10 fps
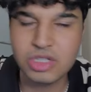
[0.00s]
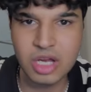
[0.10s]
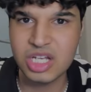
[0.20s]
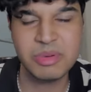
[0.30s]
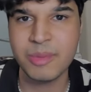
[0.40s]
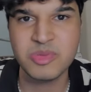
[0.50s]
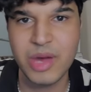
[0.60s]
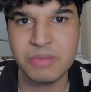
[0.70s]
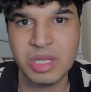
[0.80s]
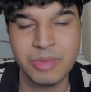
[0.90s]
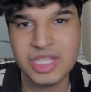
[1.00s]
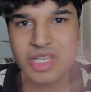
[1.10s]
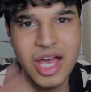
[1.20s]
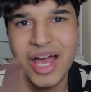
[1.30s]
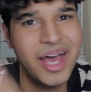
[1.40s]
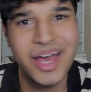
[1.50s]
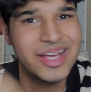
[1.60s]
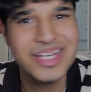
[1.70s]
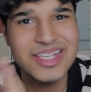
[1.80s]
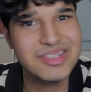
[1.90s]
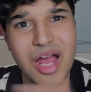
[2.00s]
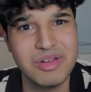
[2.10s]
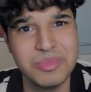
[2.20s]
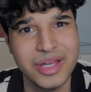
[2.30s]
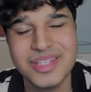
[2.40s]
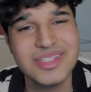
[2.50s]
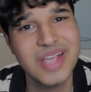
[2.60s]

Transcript: You're not gonna become Spider-Man, buddy. Sorry, bud.